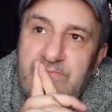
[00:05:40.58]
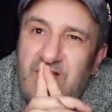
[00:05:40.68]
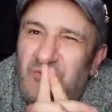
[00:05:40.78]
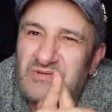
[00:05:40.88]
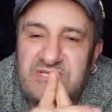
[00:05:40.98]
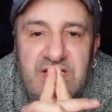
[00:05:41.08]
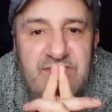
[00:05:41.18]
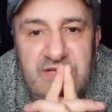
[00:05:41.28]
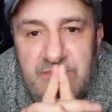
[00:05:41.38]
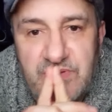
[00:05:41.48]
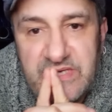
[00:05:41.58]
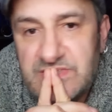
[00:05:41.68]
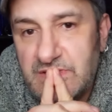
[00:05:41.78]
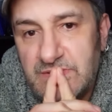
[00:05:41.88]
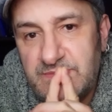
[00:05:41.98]
I wasn't overly
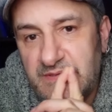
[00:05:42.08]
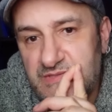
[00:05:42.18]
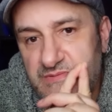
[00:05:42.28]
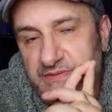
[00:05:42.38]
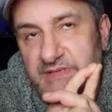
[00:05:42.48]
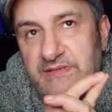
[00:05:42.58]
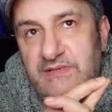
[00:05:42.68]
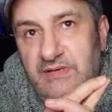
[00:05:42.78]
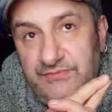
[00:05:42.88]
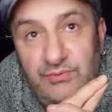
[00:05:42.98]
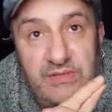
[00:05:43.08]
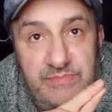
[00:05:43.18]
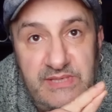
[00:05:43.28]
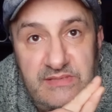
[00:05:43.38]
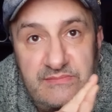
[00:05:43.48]
impressed, to be honest with you. I thought he
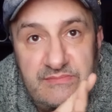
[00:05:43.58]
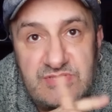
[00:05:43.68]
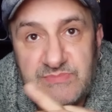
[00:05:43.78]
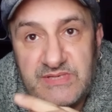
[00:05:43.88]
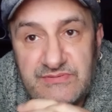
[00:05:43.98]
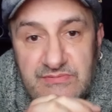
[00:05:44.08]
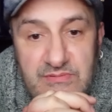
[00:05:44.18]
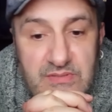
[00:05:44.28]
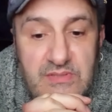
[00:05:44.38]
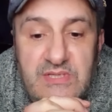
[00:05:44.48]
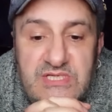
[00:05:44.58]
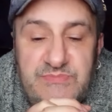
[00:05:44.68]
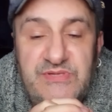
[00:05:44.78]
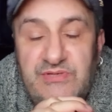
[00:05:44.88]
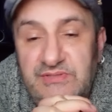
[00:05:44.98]
beat Smith.
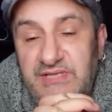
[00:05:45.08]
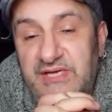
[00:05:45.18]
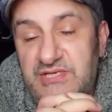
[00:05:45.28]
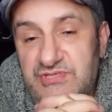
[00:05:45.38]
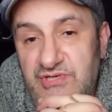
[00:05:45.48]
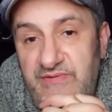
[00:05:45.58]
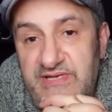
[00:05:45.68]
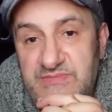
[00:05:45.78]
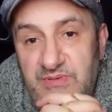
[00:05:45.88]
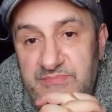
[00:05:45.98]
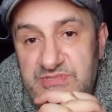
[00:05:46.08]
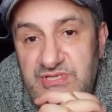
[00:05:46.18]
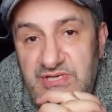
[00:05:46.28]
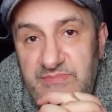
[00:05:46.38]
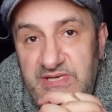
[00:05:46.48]
Smith got done in two rounds by
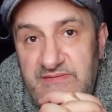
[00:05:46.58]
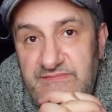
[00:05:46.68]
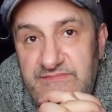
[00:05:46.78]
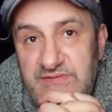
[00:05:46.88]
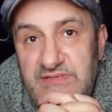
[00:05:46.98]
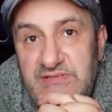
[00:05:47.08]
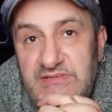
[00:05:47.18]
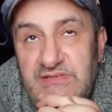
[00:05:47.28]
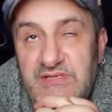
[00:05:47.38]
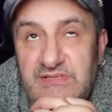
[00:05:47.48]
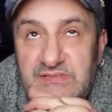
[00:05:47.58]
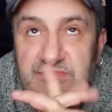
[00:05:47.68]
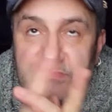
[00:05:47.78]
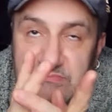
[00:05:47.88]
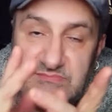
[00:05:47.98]
Beterbiev.
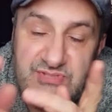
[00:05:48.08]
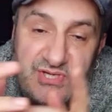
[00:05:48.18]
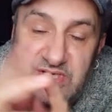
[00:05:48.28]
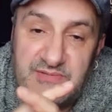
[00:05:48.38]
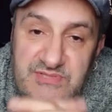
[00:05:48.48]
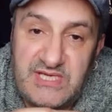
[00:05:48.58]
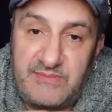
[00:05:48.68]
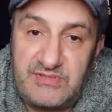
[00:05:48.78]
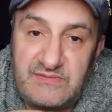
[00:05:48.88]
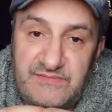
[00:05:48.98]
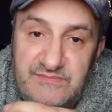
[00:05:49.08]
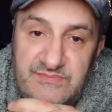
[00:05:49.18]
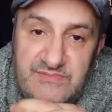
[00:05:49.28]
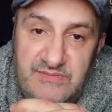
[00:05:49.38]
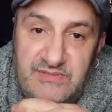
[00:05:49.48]
Zurdo was coming off of
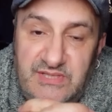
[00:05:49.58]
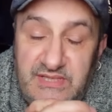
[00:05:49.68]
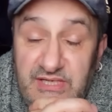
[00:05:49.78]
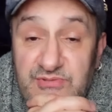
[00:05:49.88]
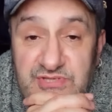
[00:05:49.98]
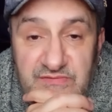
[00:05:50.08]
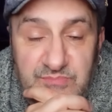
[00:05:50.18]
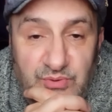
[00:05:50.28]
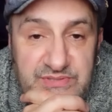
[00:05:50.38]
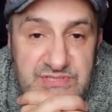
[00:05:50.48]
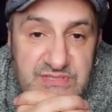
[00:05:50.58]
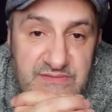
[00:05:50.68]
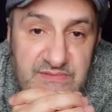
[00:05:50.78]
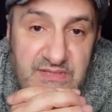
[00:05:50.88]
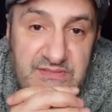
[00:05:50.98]
con- conclusive points
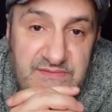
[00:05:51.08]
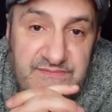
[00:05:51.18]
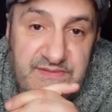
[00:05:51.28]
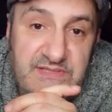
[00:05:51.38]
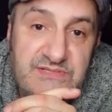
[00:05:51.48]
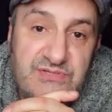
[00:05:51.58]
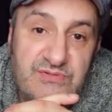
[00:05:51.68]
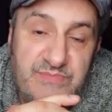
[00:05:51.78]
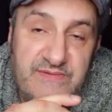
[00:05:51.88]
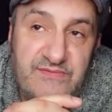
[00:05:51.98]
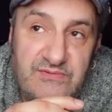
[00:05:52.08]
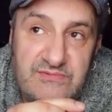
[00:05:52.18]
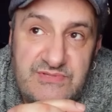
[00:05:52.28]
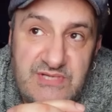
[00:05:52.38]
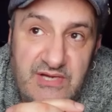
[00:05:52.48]
de- uh, defeat to
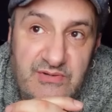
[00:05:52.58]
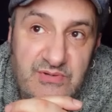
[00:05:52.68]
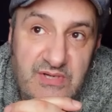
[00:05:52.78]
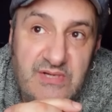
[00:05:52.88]
Bivol, so